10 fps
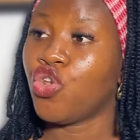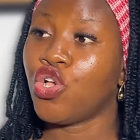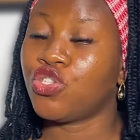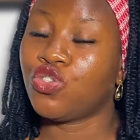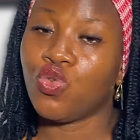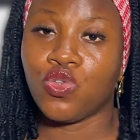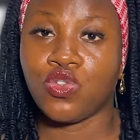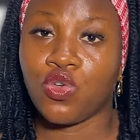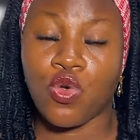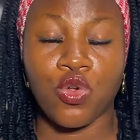not
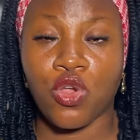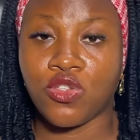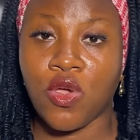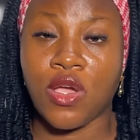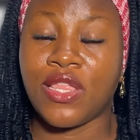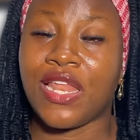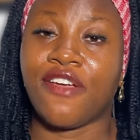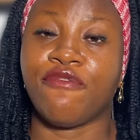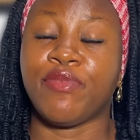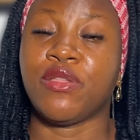those coconut oil that
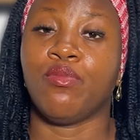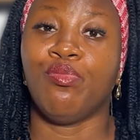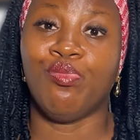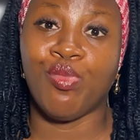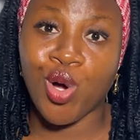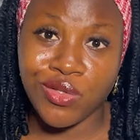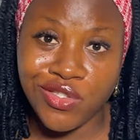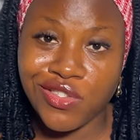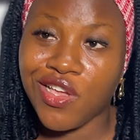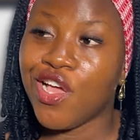have been
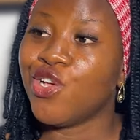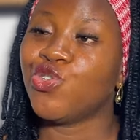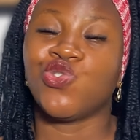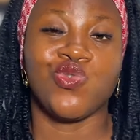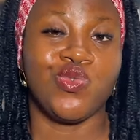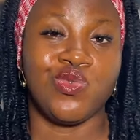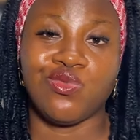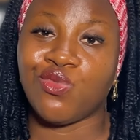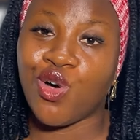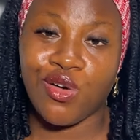burnt
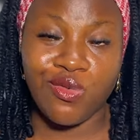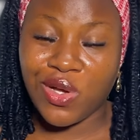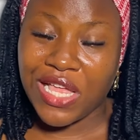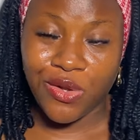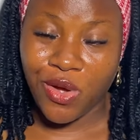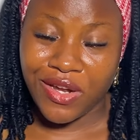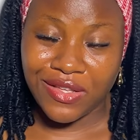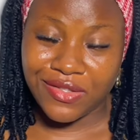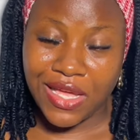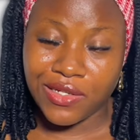to what I don't
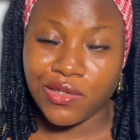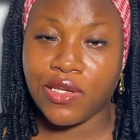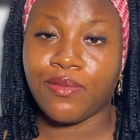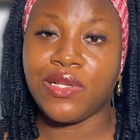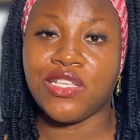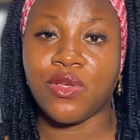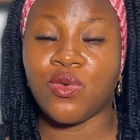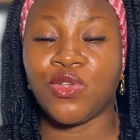understand. Please, when